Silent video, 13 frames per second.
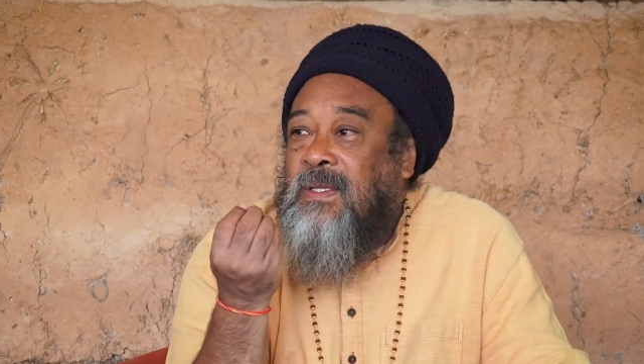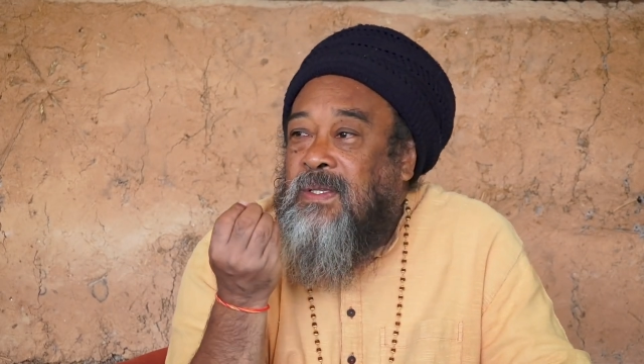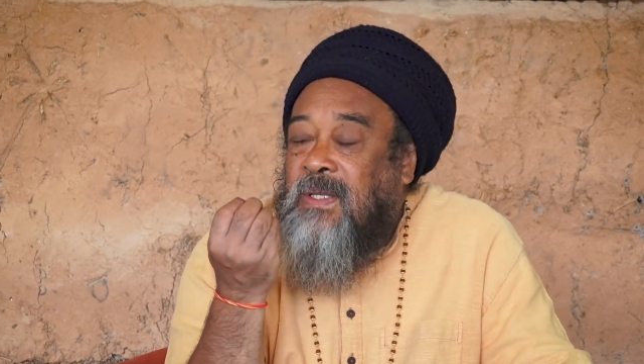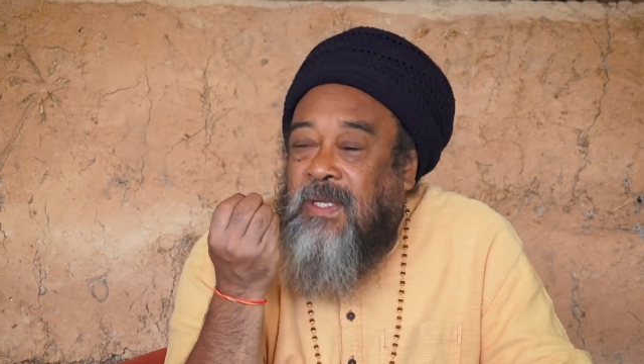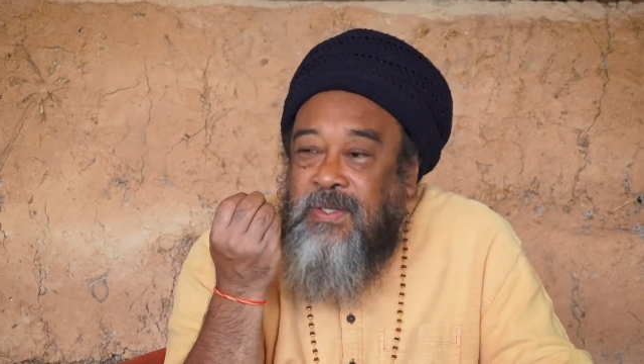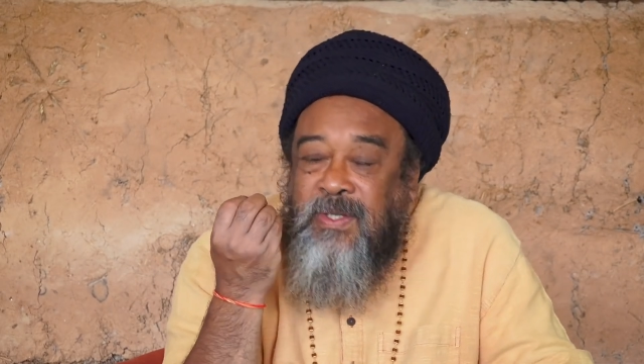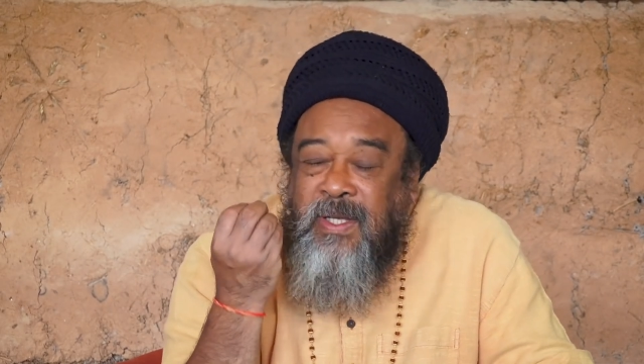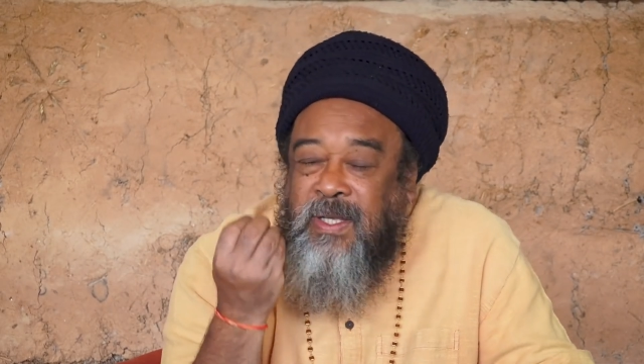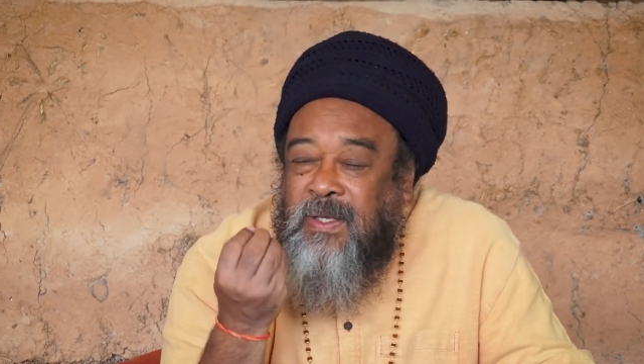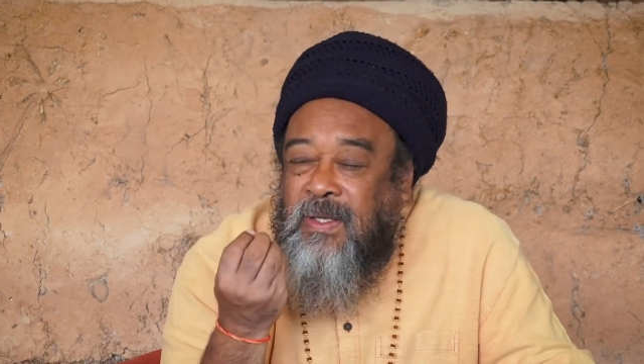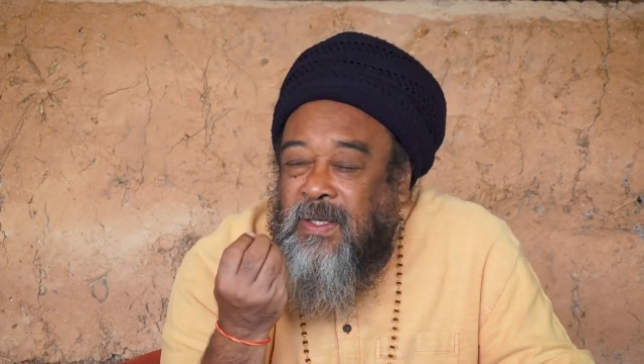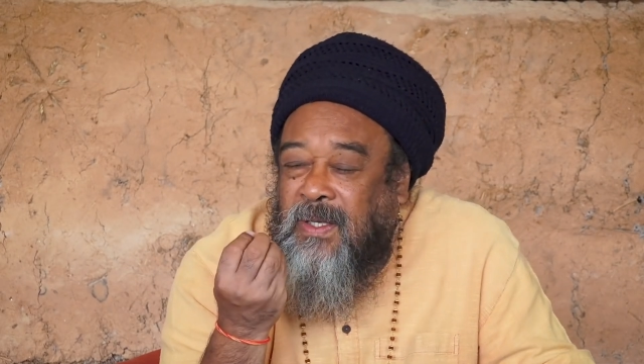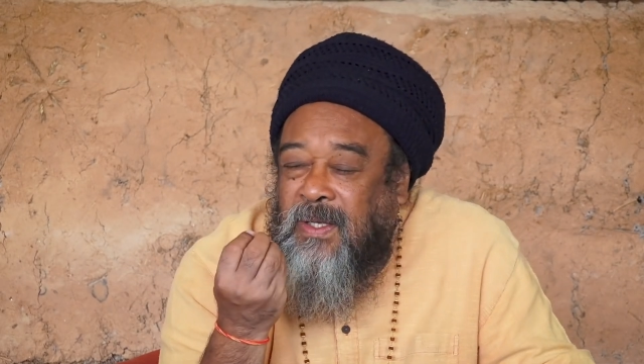
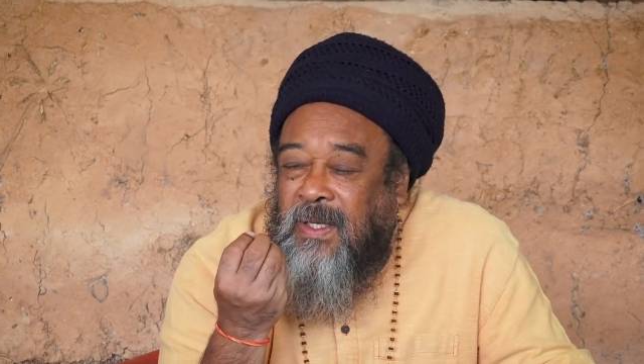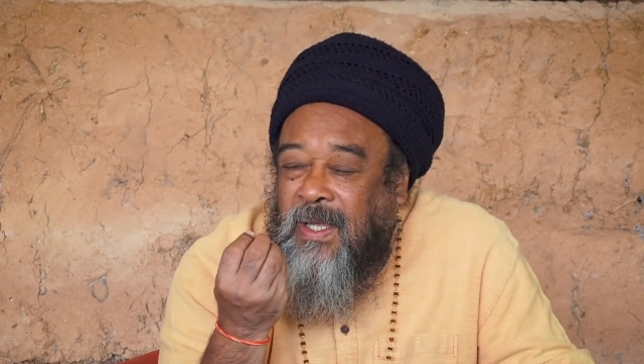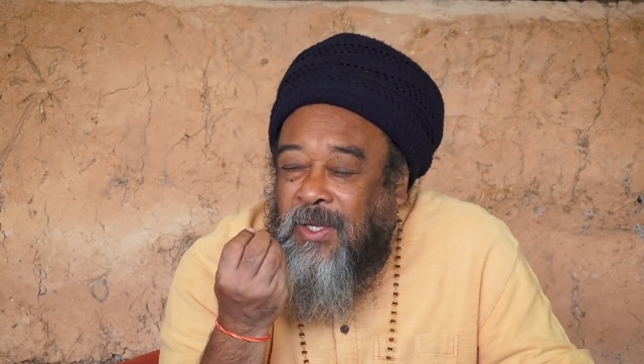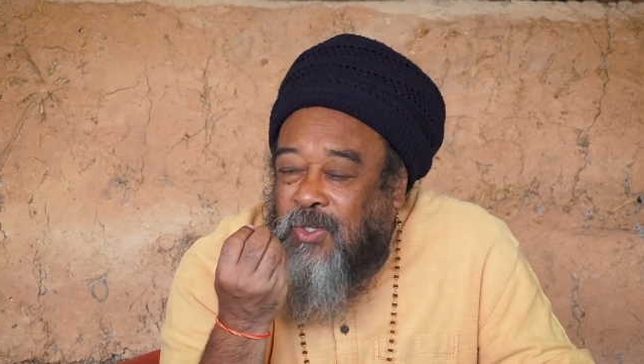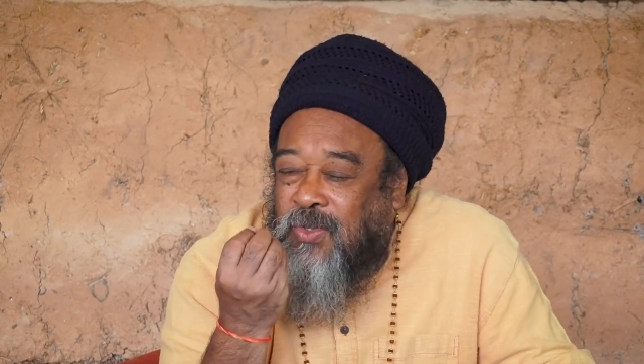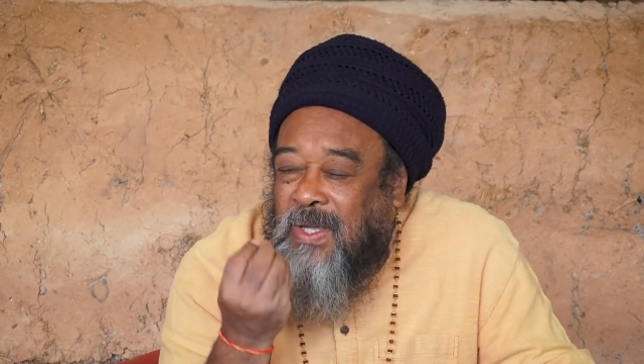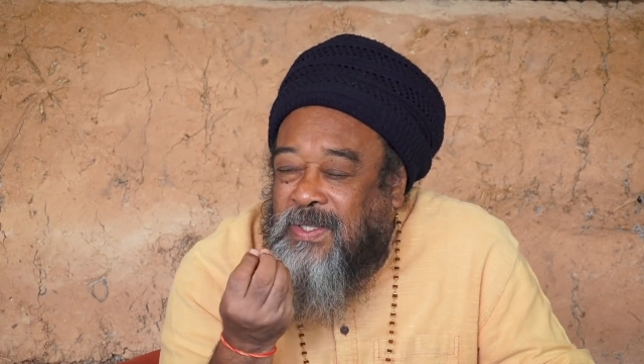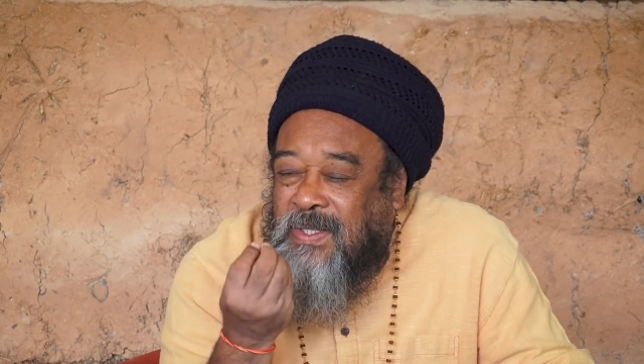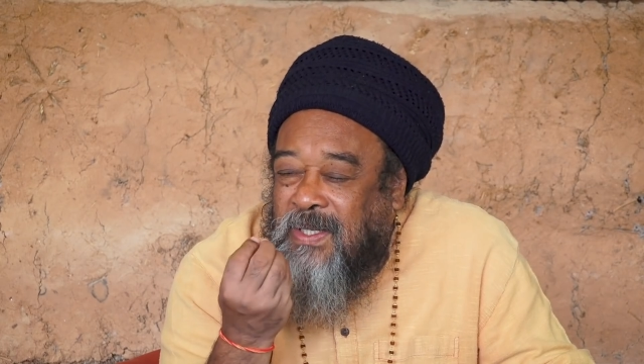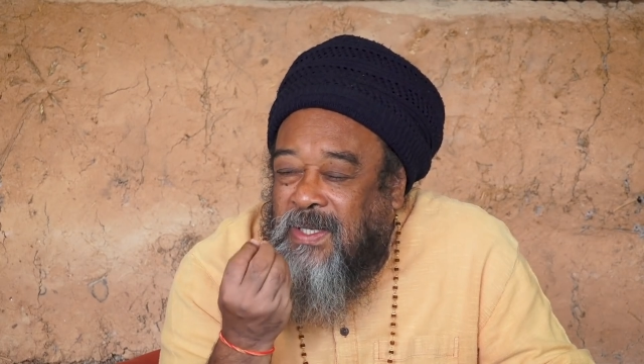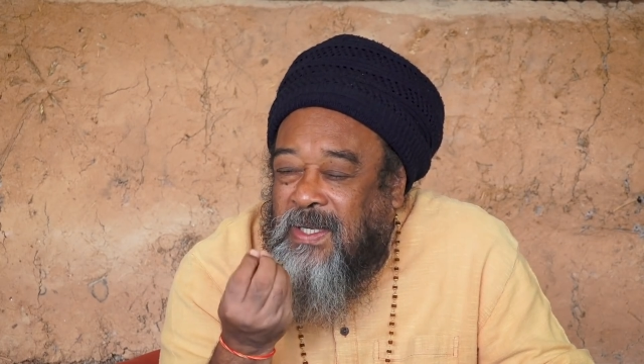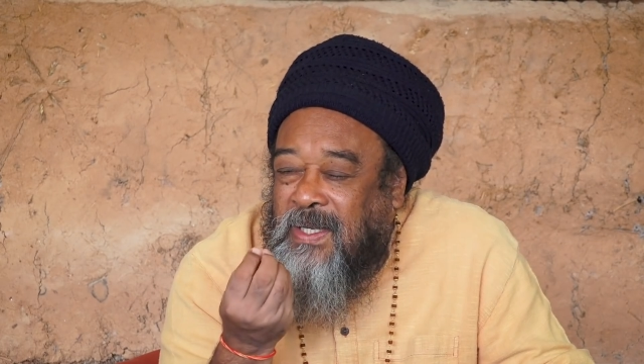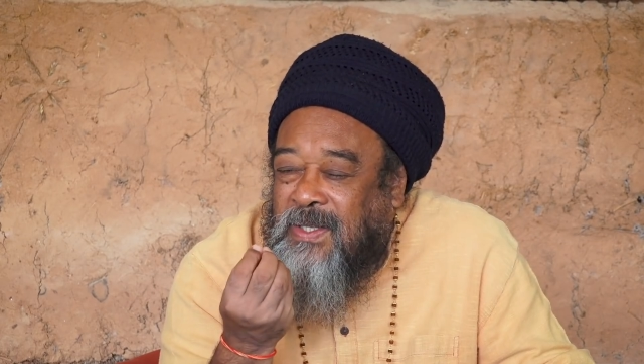listening
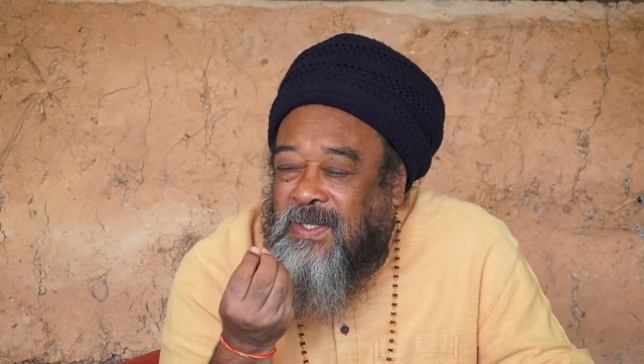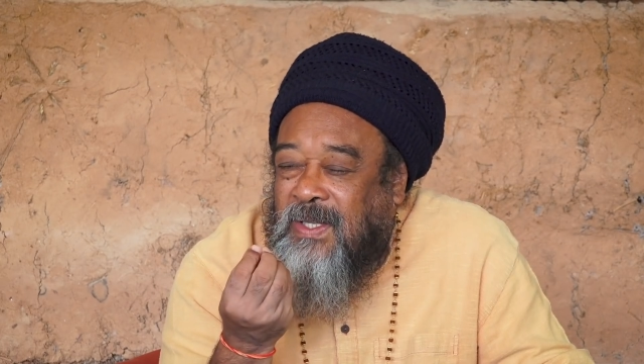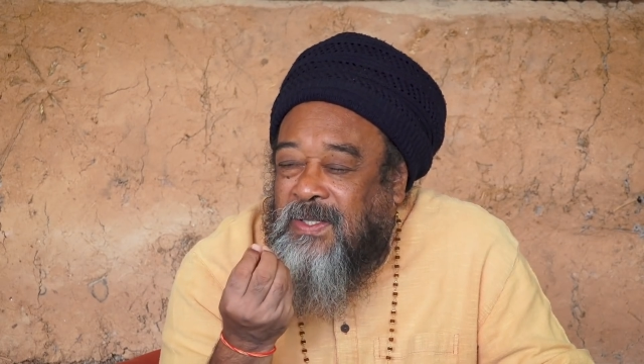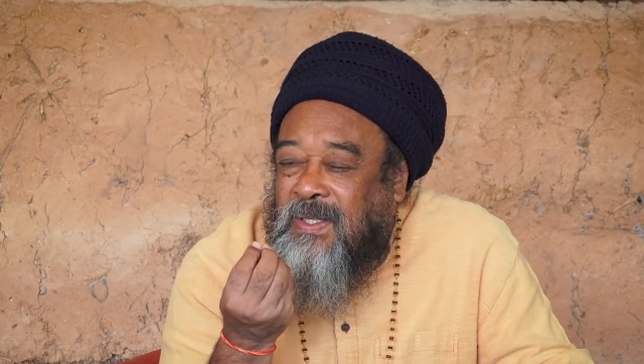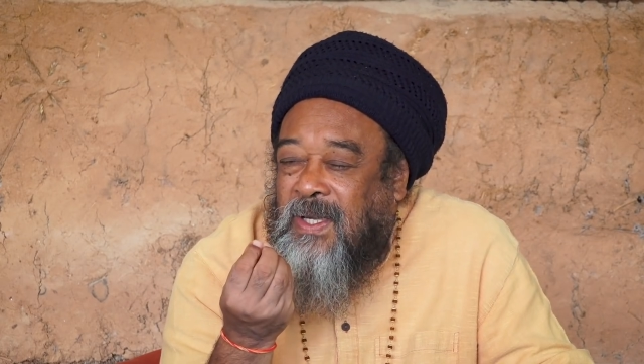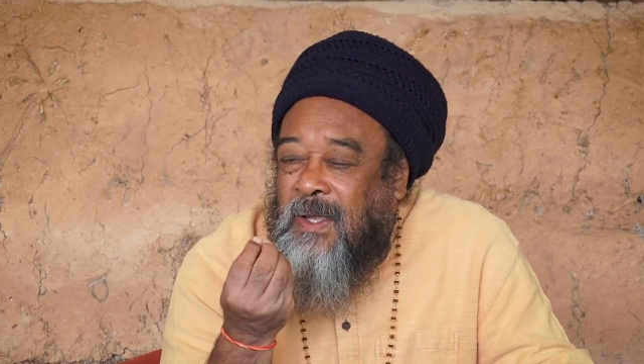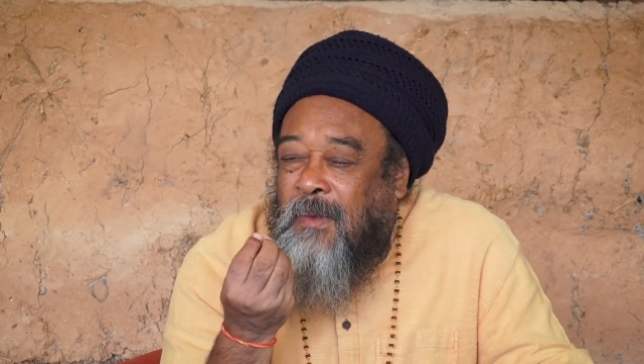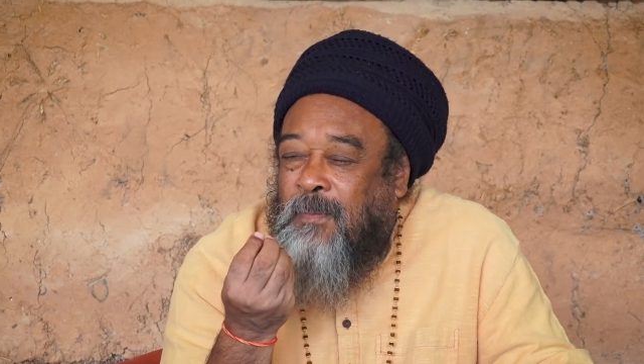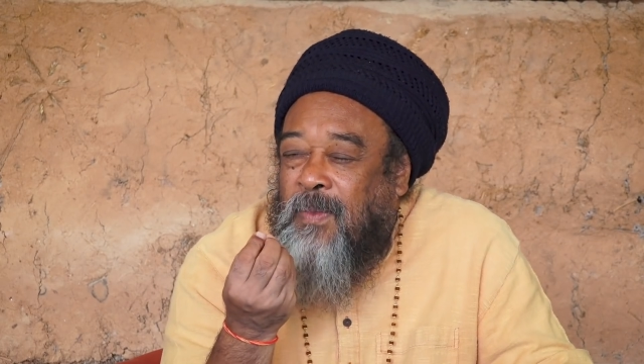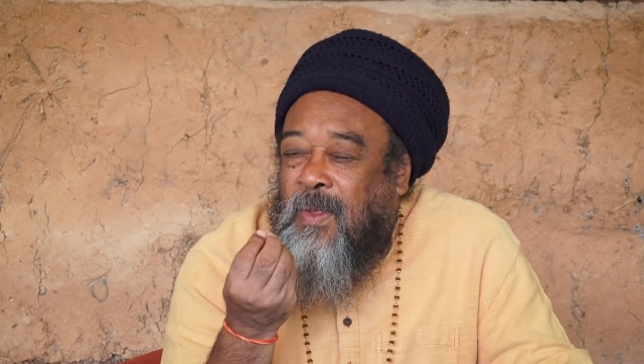interestedly in Satsang,